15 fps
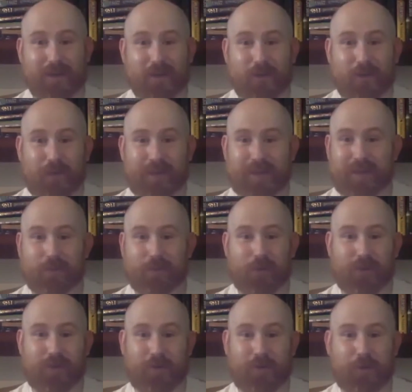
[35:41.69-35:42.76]

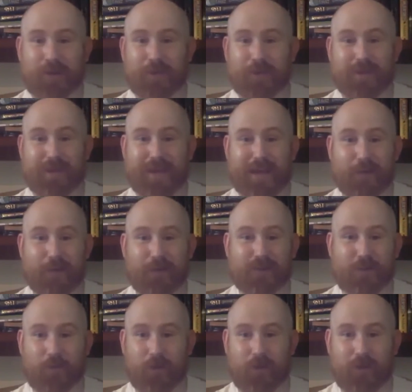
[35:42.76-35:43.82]
Whether I put you in there with
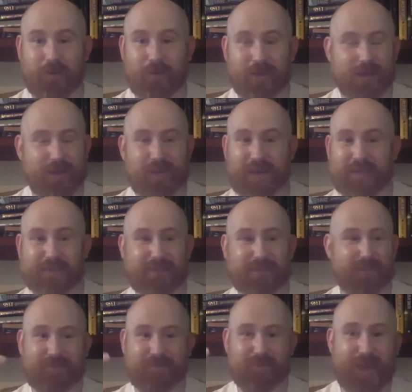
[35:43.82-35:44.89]
someone that's
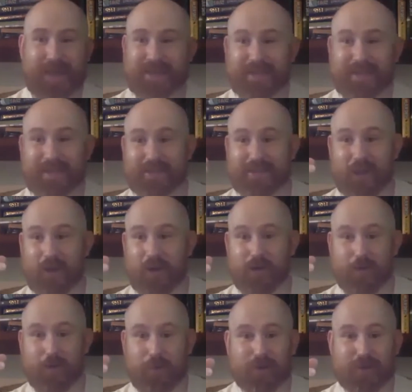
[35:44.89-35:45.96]
18 stone
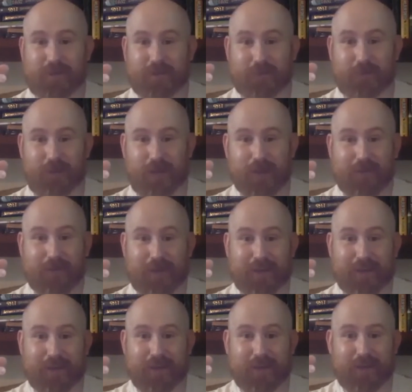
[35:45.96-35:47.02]
and boxes for a living,
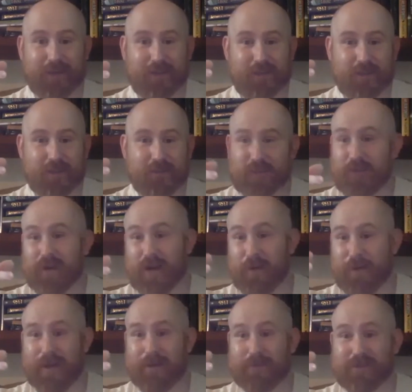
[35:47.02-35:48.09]
you've still got to be
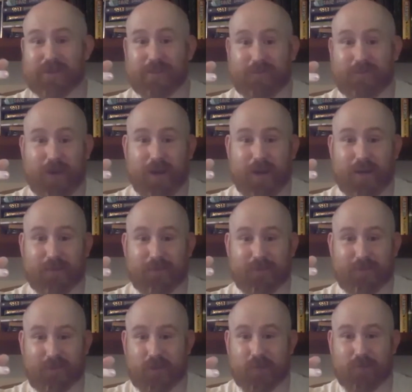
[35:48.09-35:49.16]
able to survive
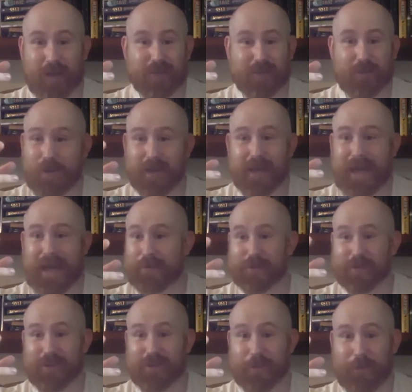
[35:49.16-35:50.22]
2 rounds. You might get
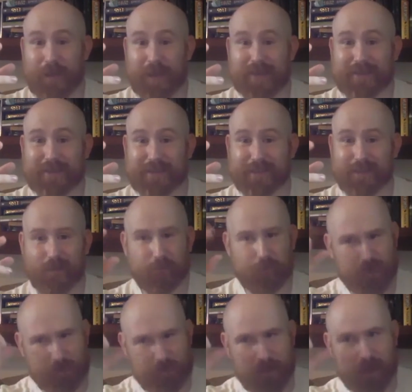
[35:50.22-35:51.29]
absolutely pasted, but
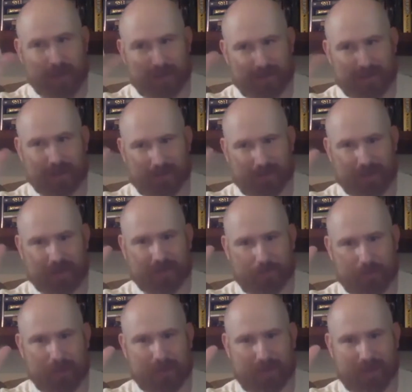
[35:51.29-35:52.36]
your mind still needs to
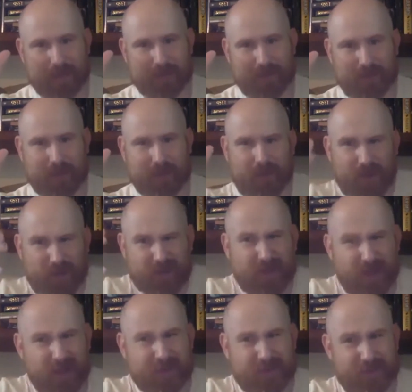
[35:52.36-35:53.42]
be there. That I could
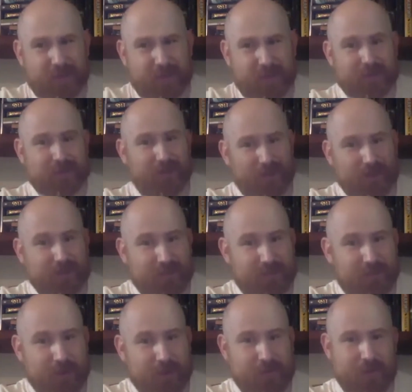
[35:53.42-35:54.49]
kind of do this. I can
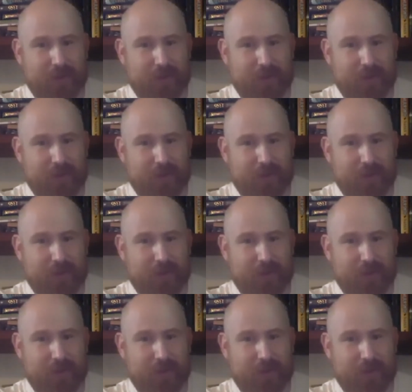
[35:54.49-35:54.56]
survive it.